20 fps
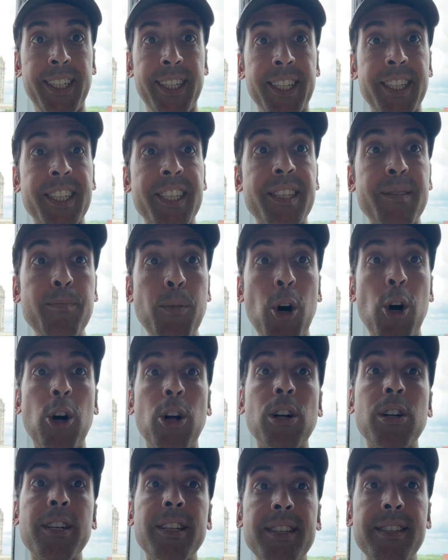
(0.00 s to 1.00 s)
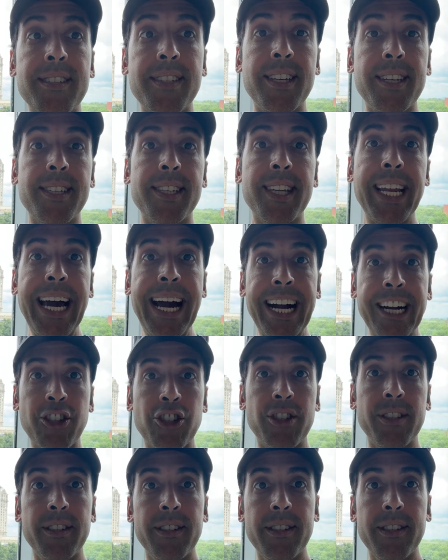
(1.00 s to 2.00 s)
Small, consistent
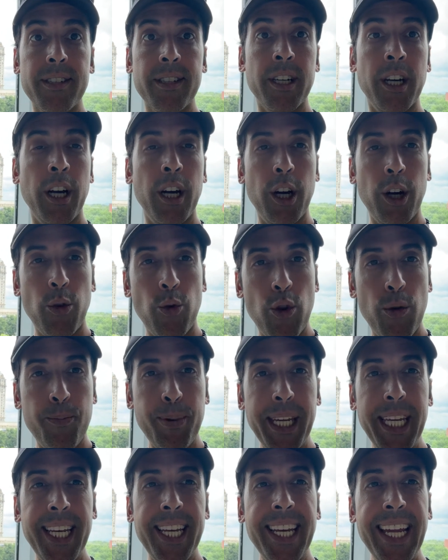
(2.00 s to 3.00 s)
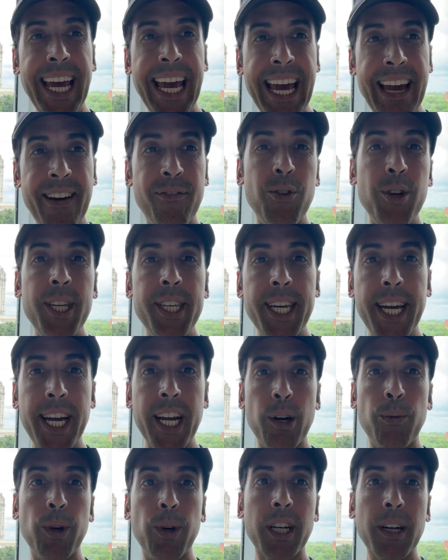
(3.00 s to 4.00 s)
actions repeated every day
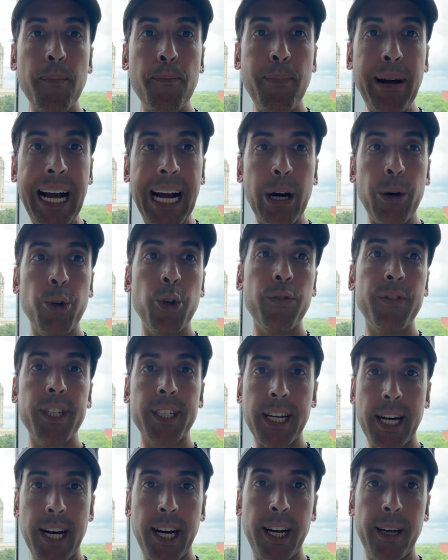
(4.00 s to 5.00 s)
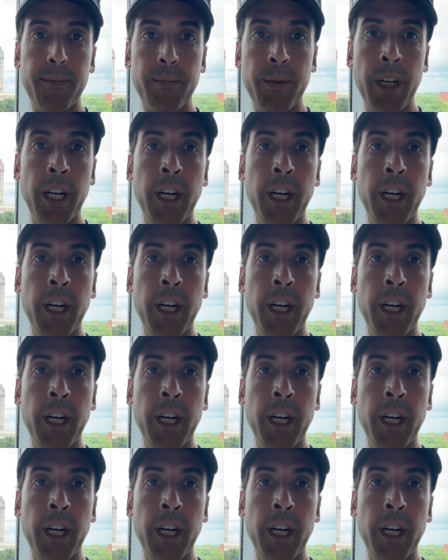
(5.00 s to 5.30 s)
are what compound over time